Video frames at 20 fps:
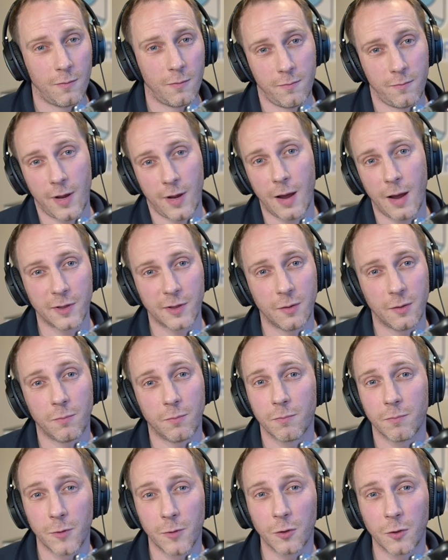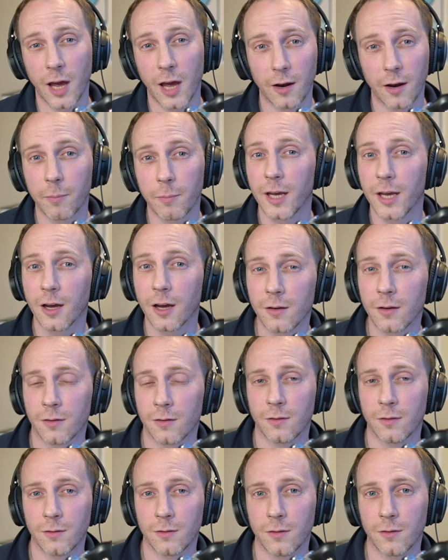perhaps a, you'd get a bigger
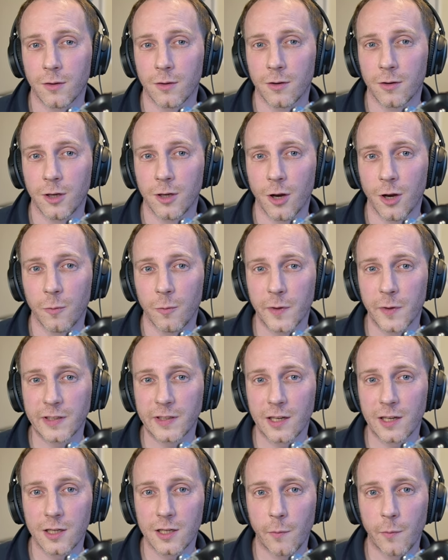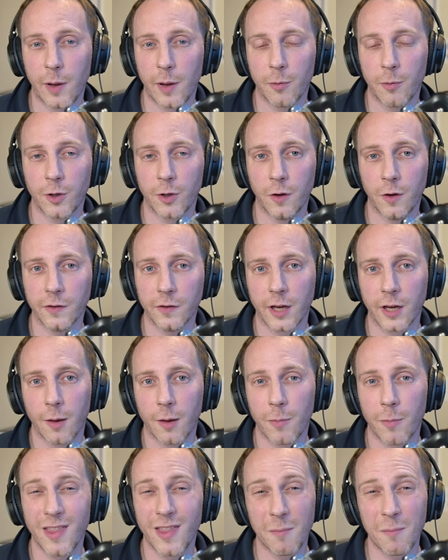you know percentage of people using it
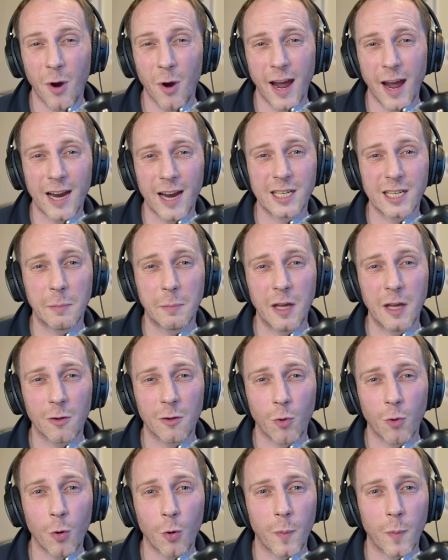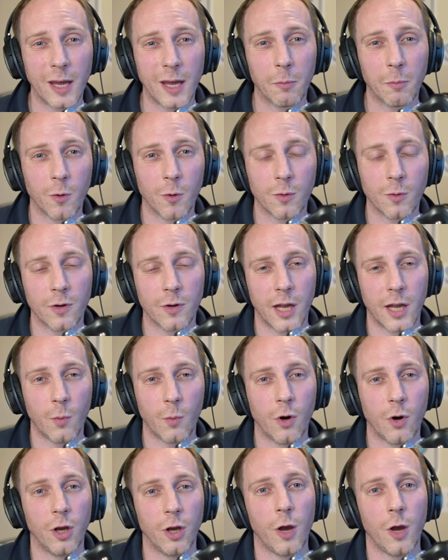but they might actually be the wrong people and i
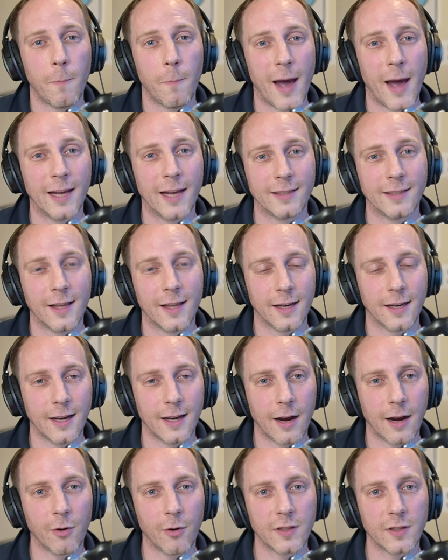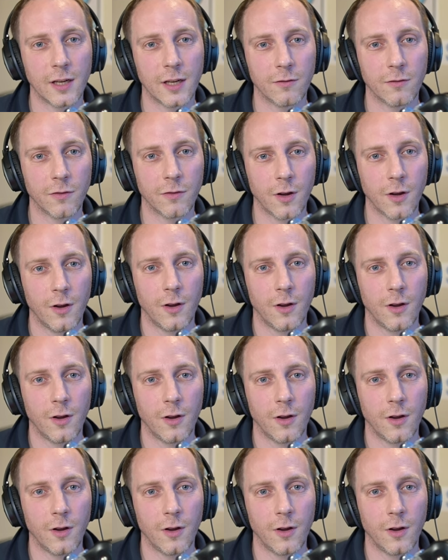want to go back to that narrative